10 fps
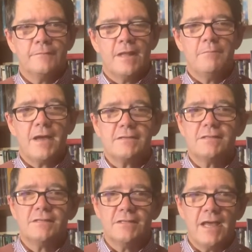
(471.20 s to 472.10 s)
They matter
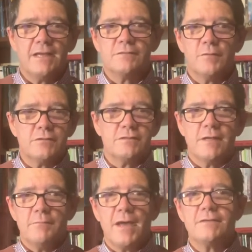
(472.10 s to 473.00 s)
today as much as
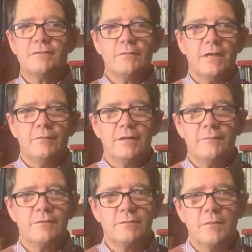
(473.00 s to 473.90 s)
they mattered when they were
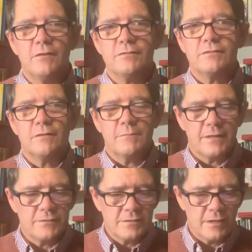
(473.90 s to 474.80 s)
given to Moses on
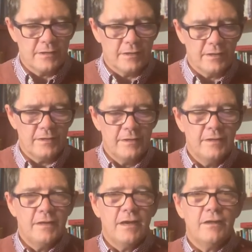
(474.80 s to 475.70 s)
Mount Sinai,
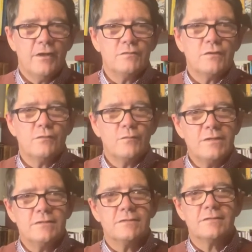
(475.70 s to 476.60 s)
and those are the
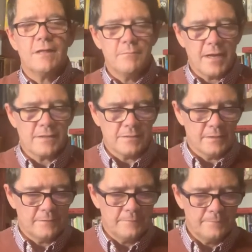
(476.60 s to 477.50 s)
reasons they
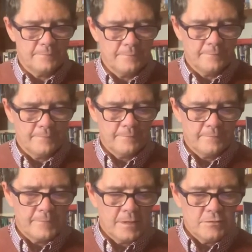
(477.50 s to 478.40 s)
matter.
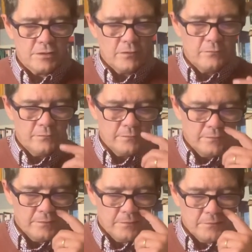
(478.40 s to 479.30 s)
So
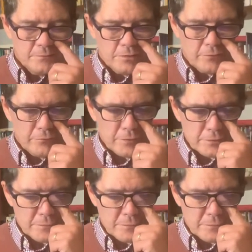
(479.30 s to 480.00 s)
to the first